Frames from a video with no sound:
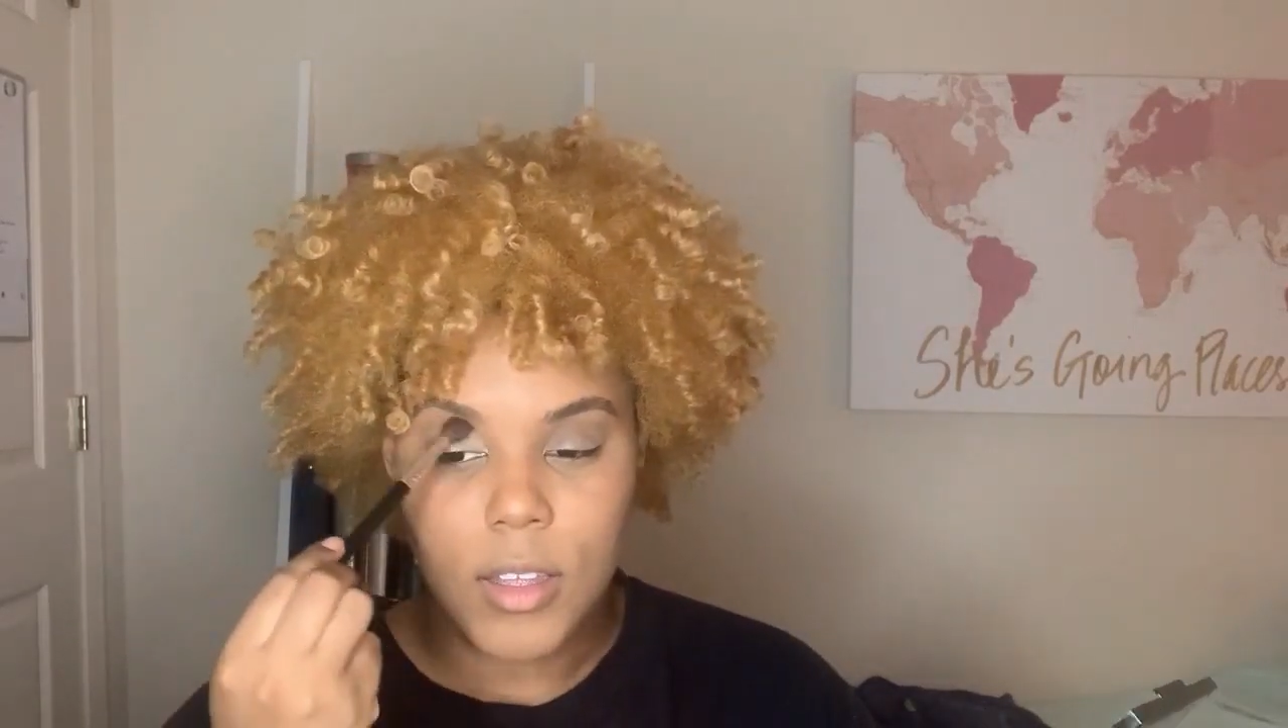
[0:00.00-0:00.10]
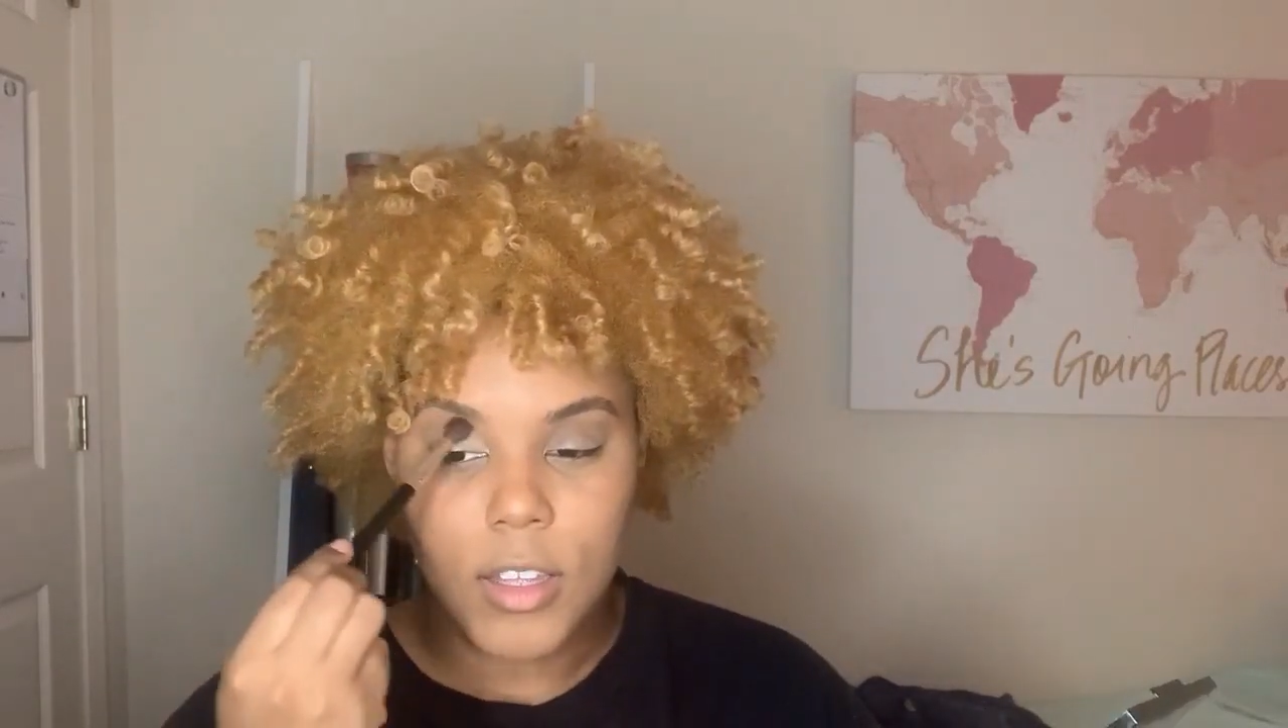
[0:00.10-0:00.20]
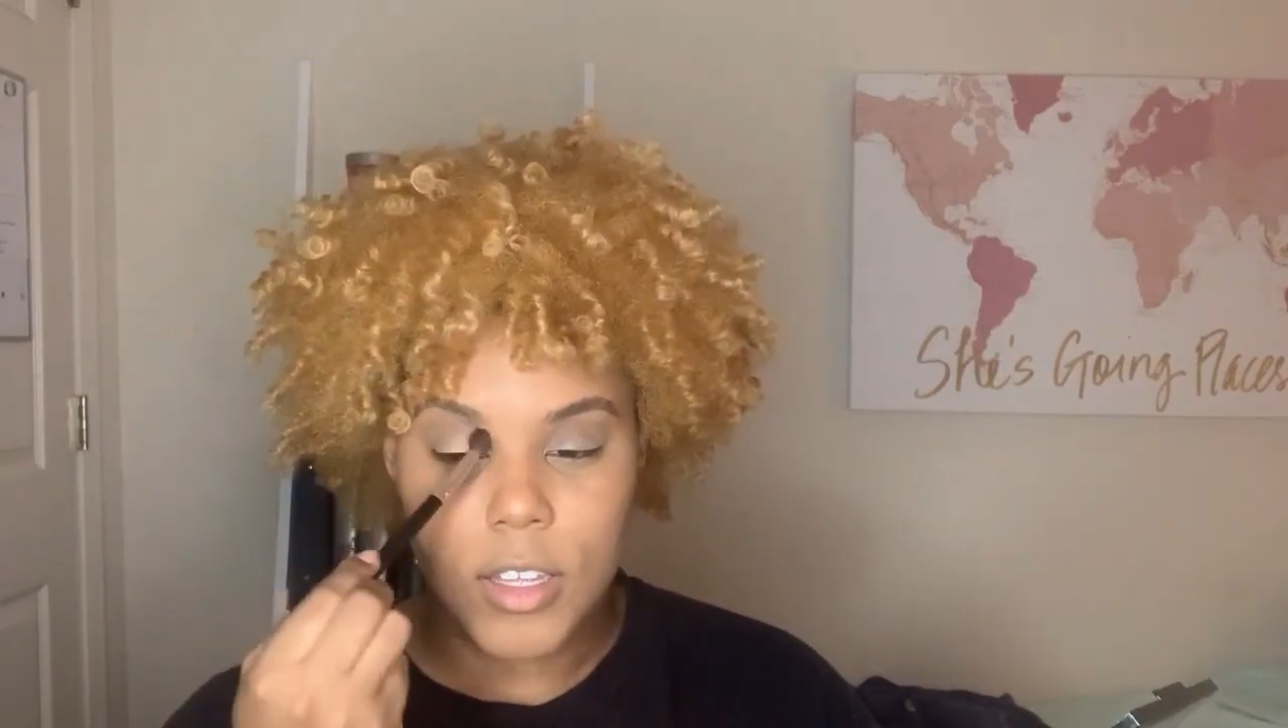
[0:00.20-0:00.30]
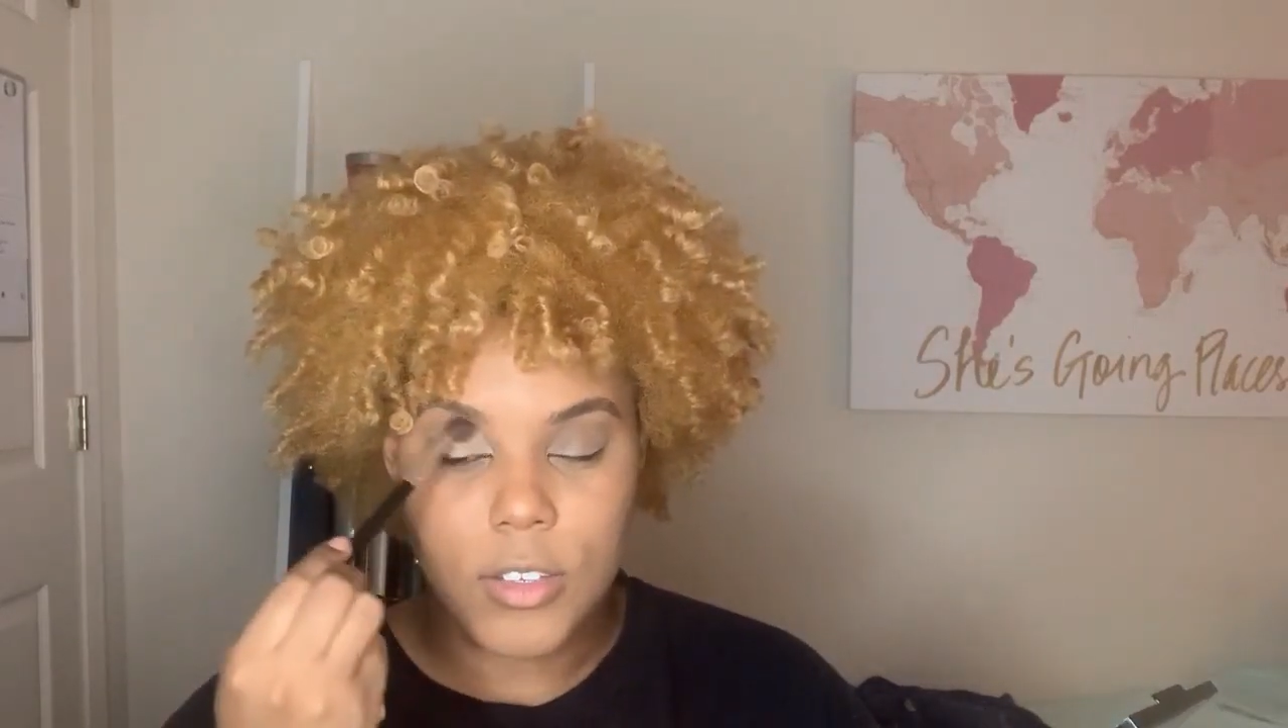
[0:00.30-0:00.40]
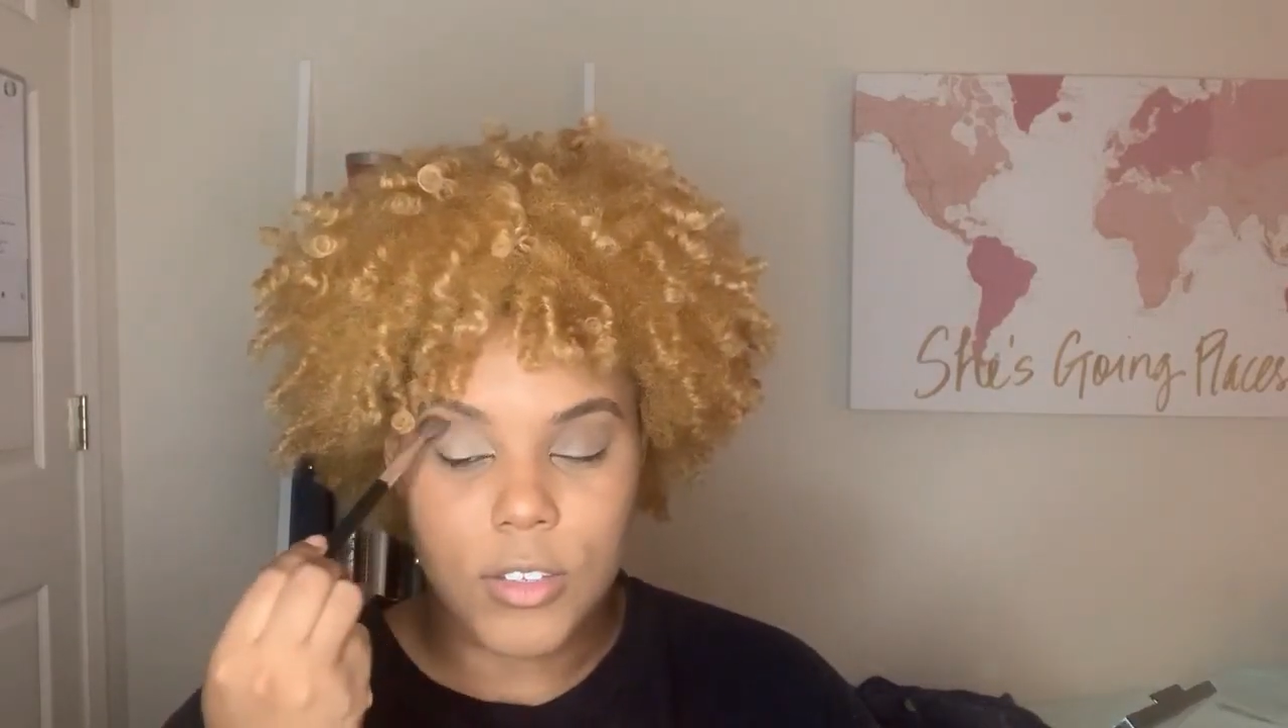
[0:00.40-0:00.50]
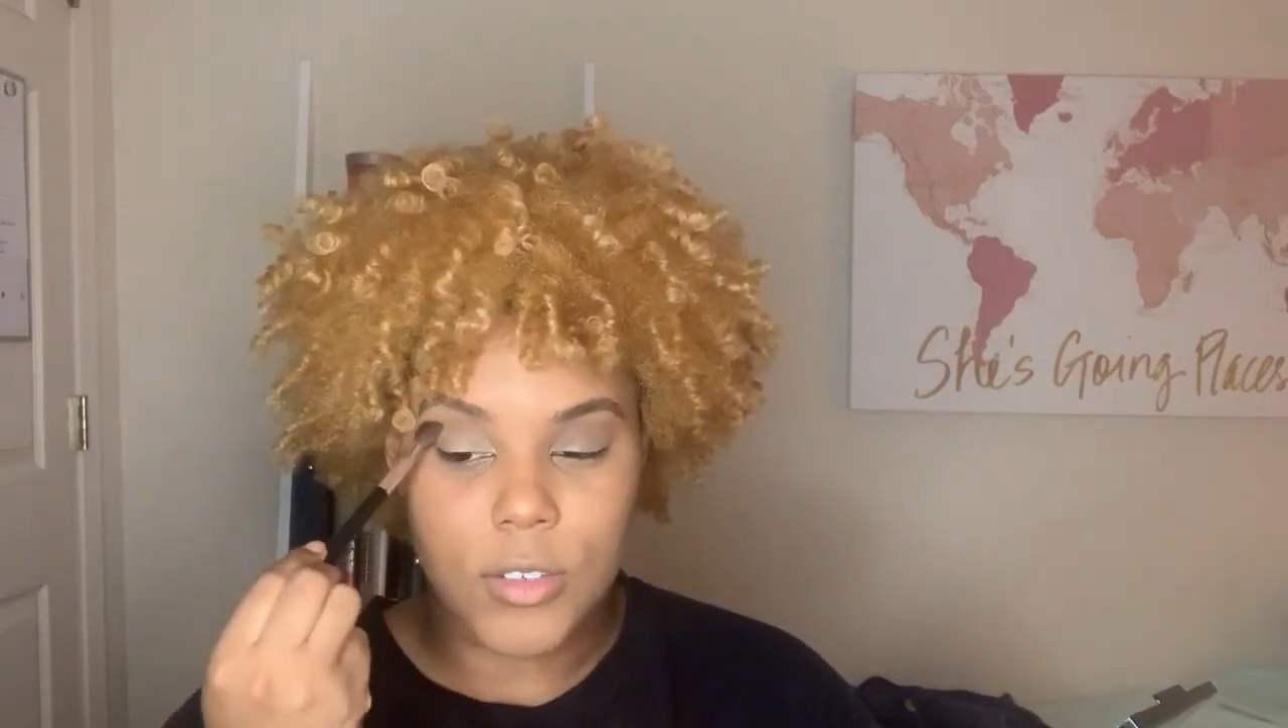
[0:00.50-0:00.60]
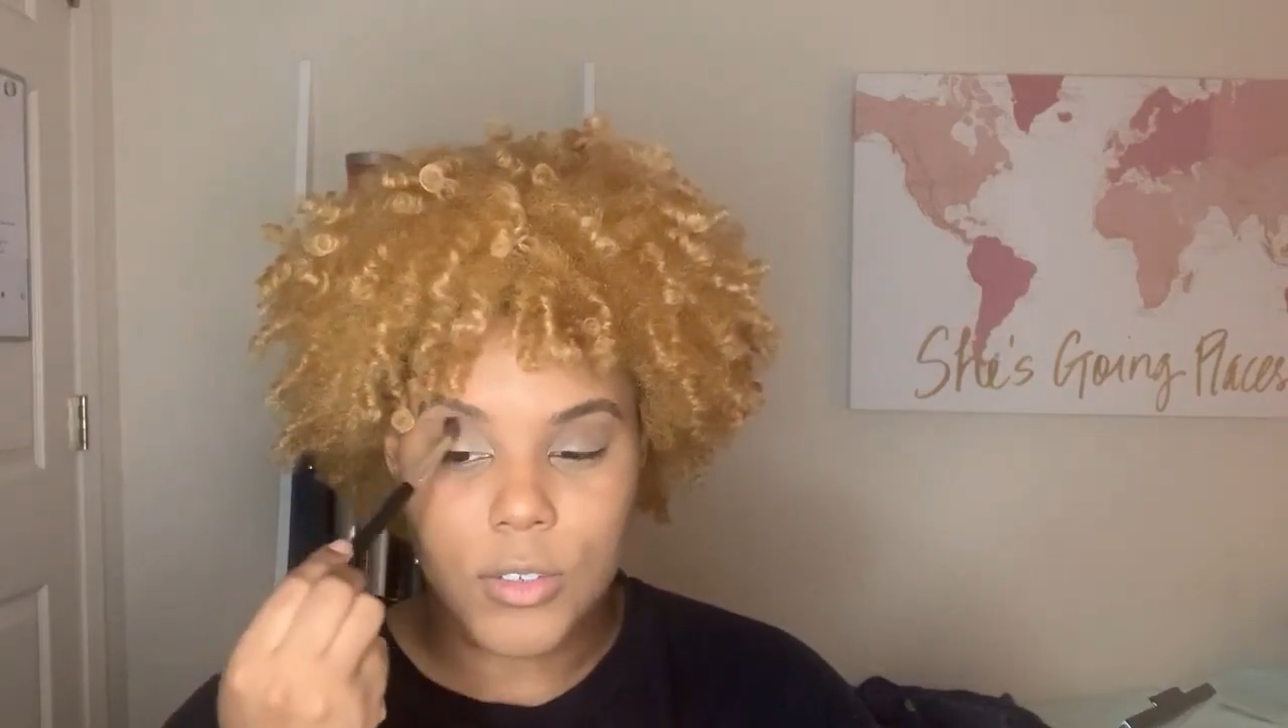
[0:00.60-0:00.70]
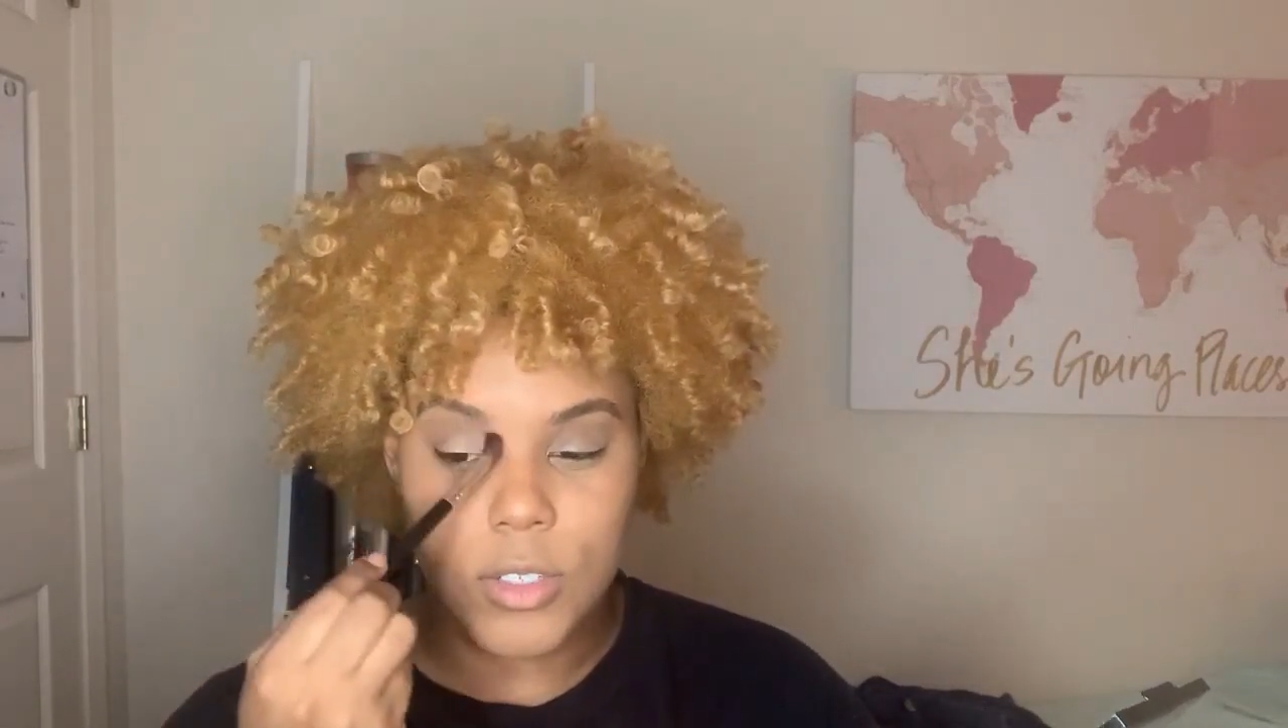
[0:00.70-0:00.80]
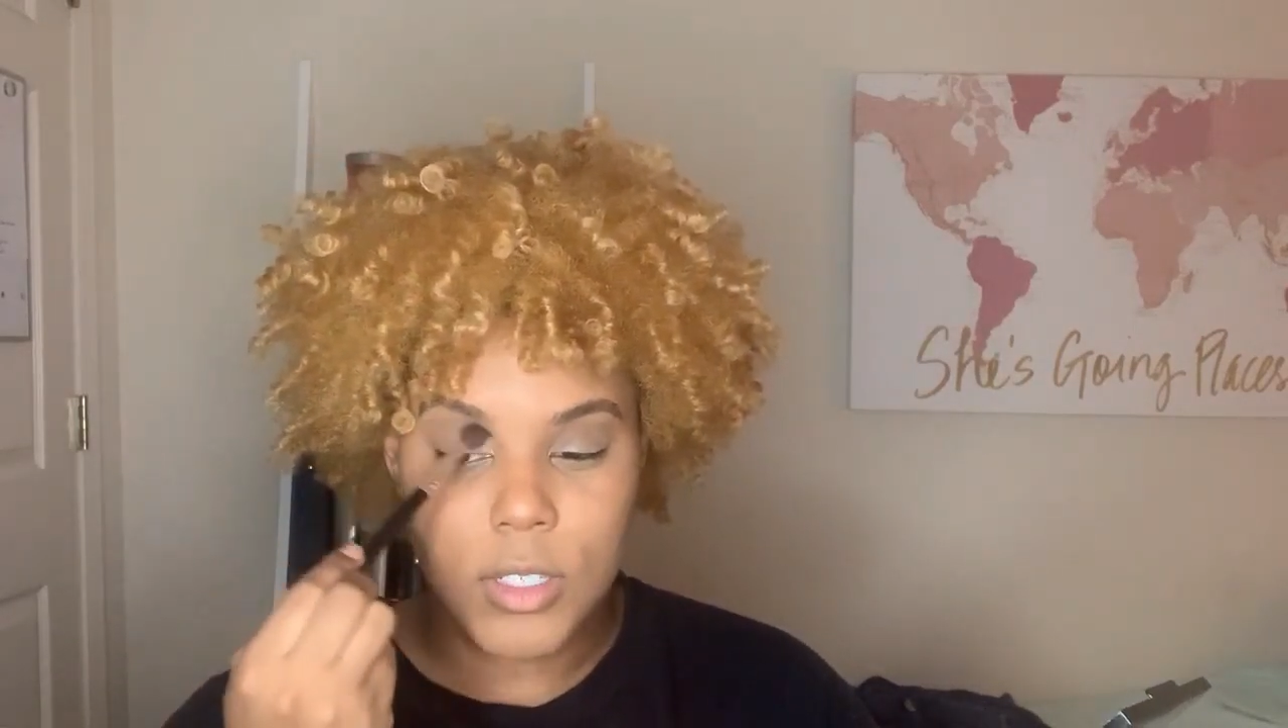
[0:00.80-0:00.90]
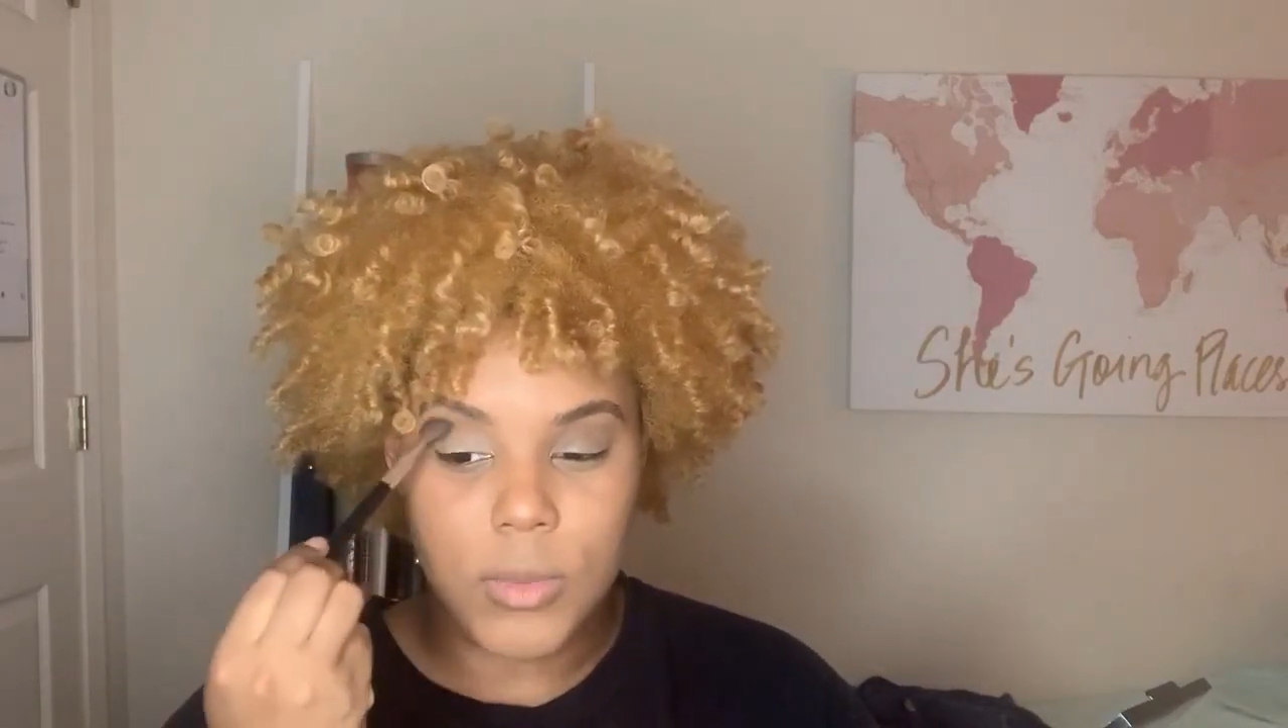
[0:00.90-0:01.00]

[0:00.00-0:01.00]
because usually